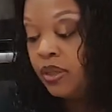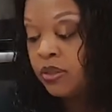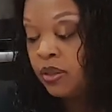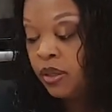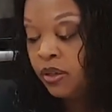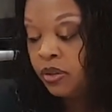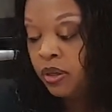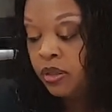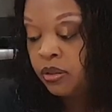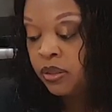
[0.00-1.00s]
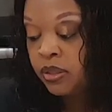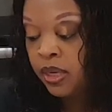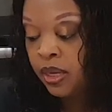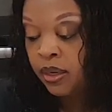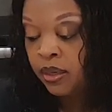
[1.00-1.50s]
So then you're going to do the
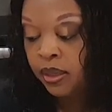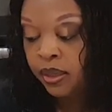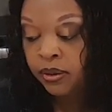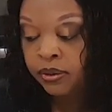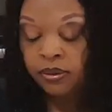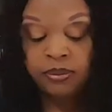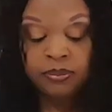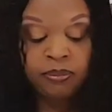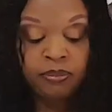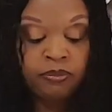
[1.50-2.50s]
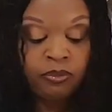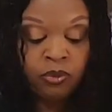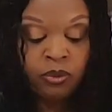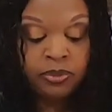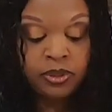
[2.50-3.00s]
second layer.
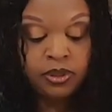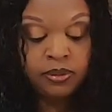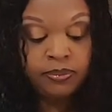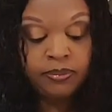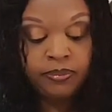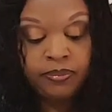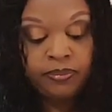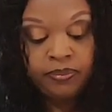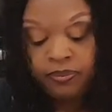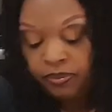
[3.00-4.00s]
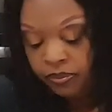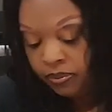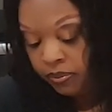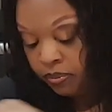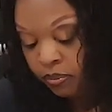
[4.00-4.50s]
Oops.
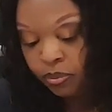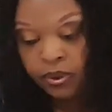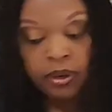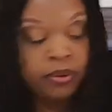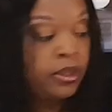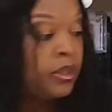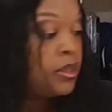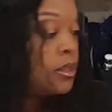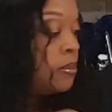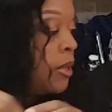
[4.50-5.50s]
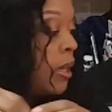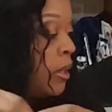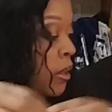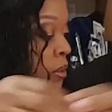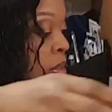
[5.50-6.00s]
Brownies. I'm not
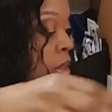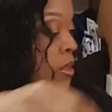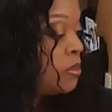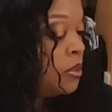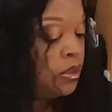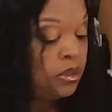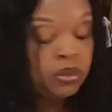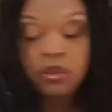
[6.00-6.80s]
going to use this one.